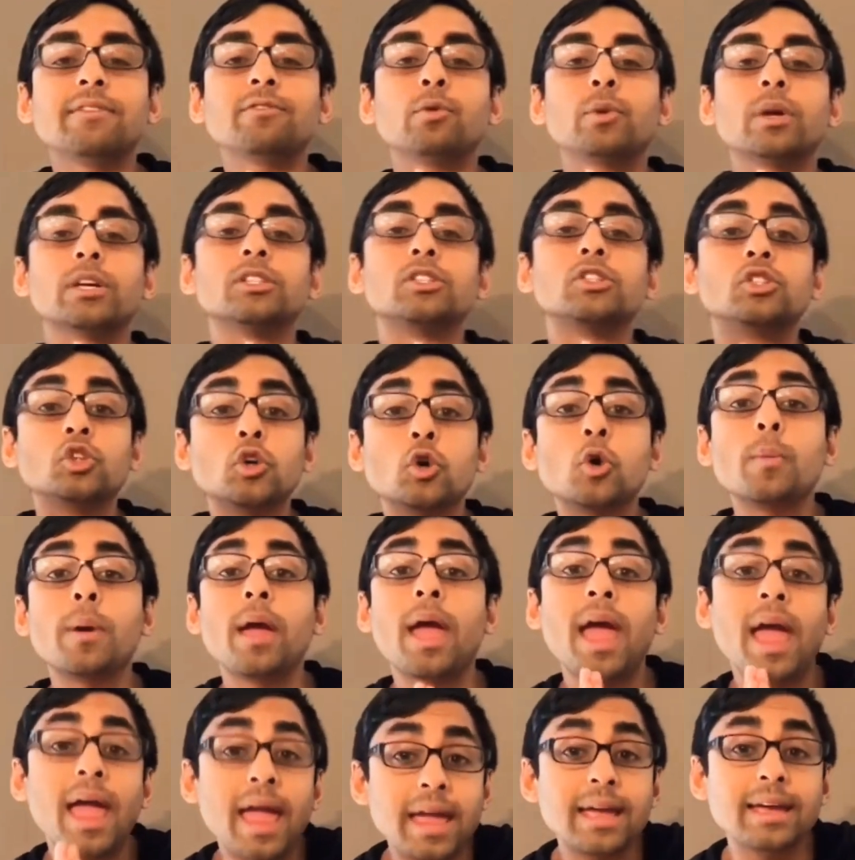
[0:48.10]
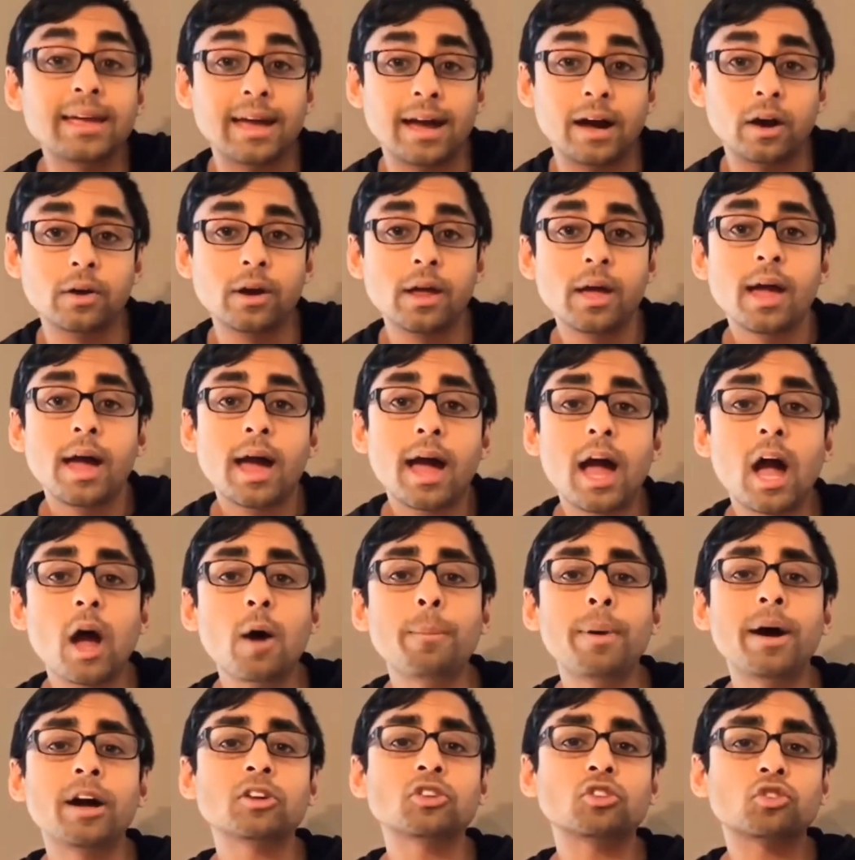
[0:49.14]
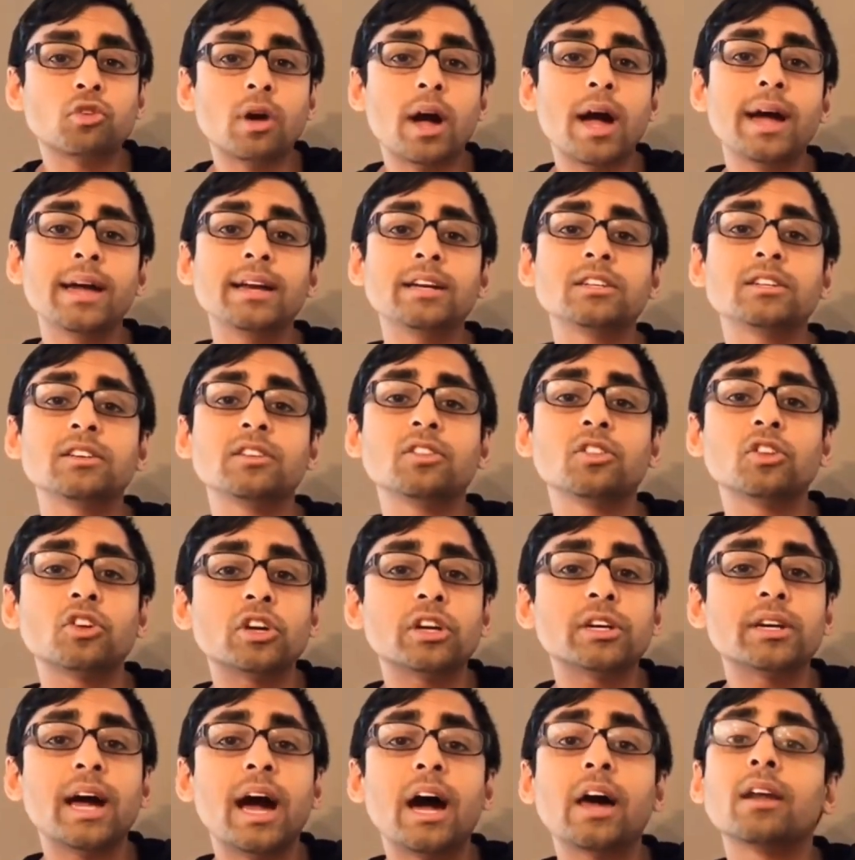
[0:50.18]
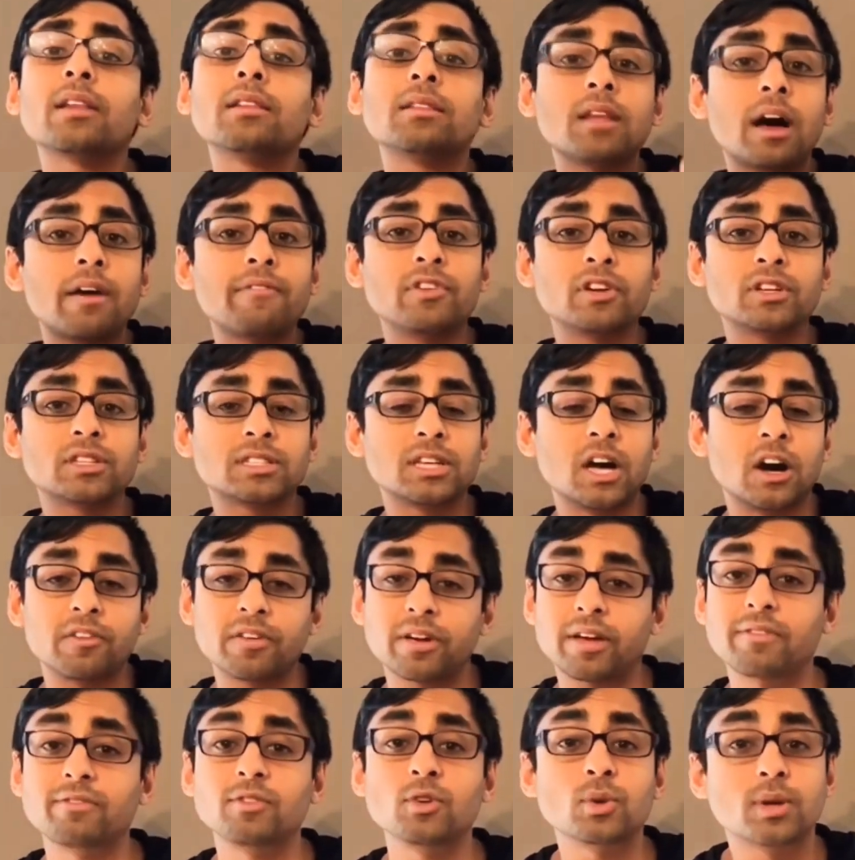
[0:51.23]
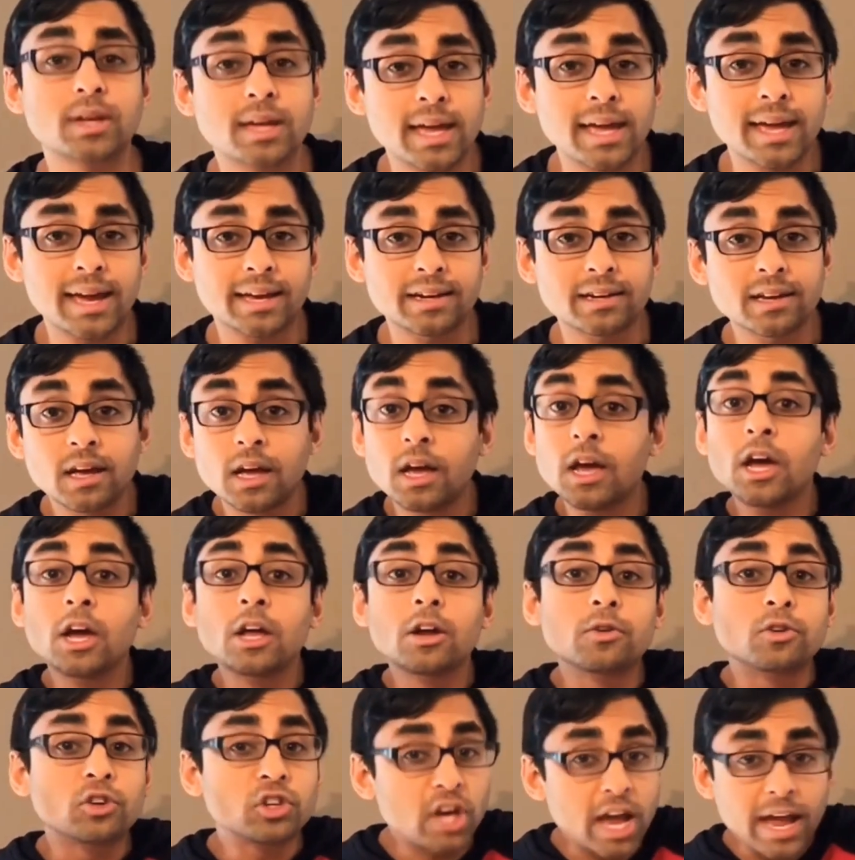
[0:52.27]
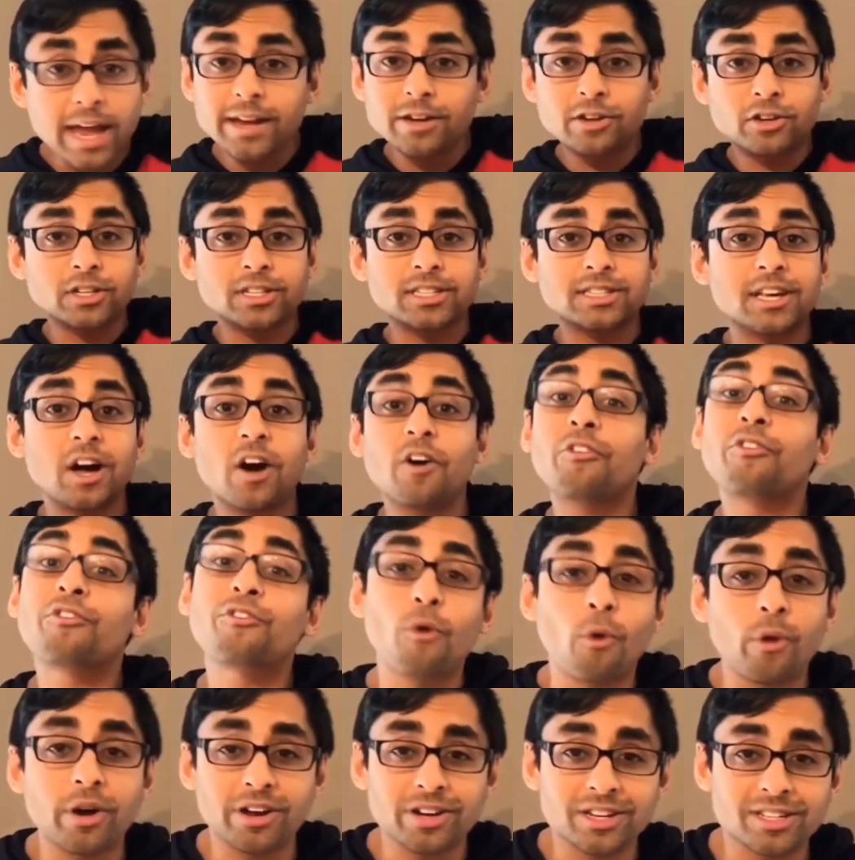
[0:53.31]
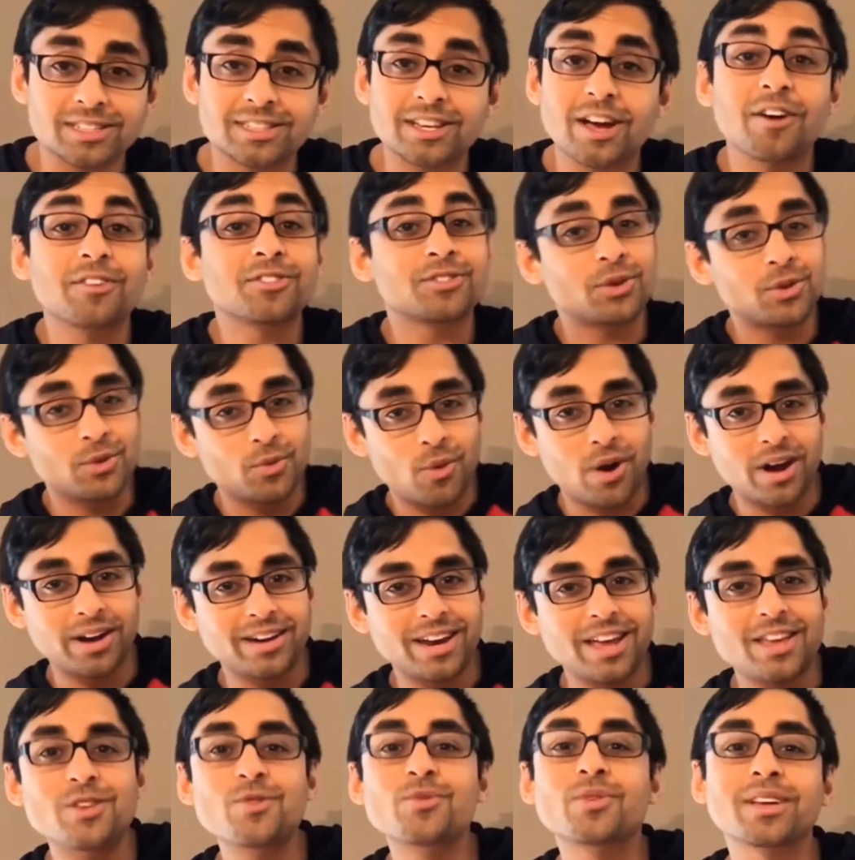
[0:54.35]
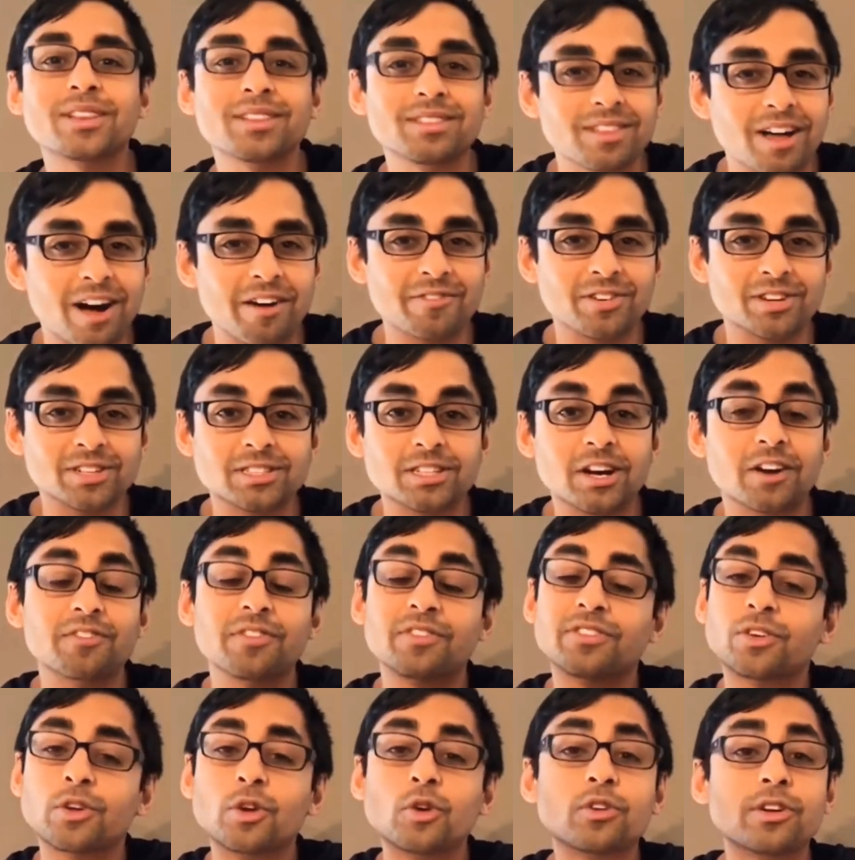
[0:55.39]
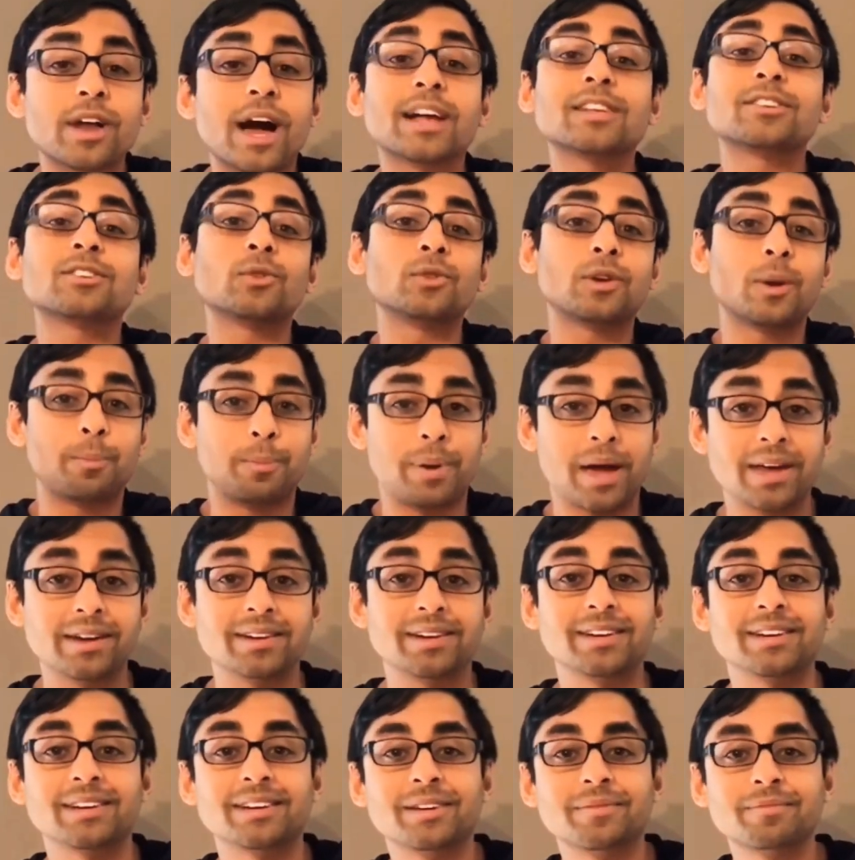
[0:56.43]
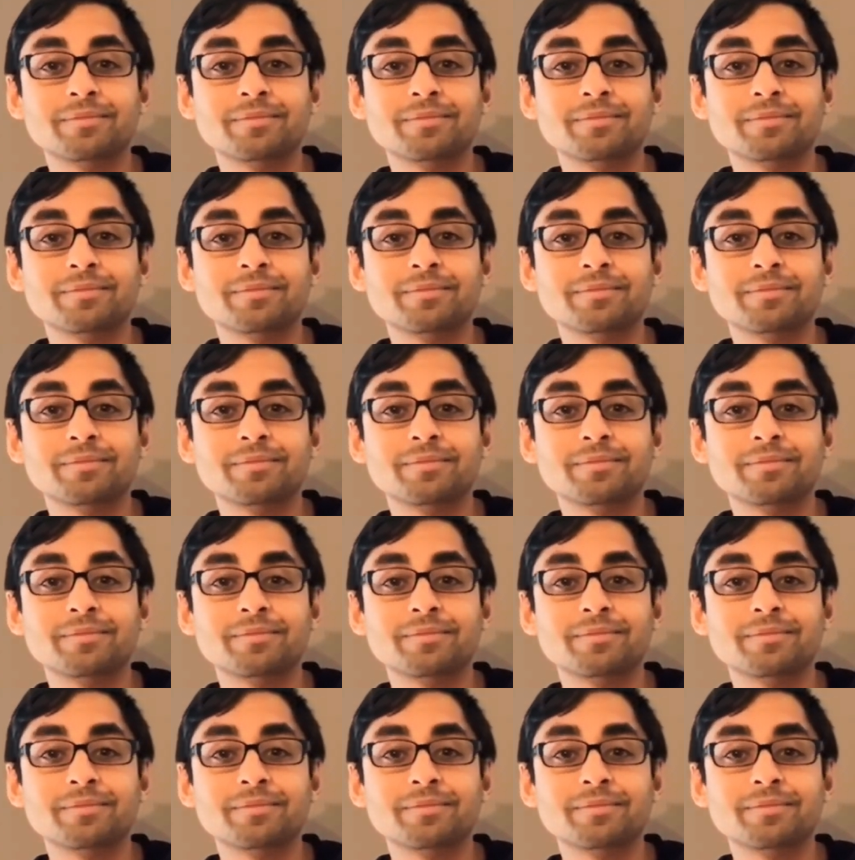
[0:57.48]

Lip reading: of doing a Zoom hangout, how about try to learn how to love yourself? And if you can't, change yourself for yourself so one day you can love yourself so you're not so dependent.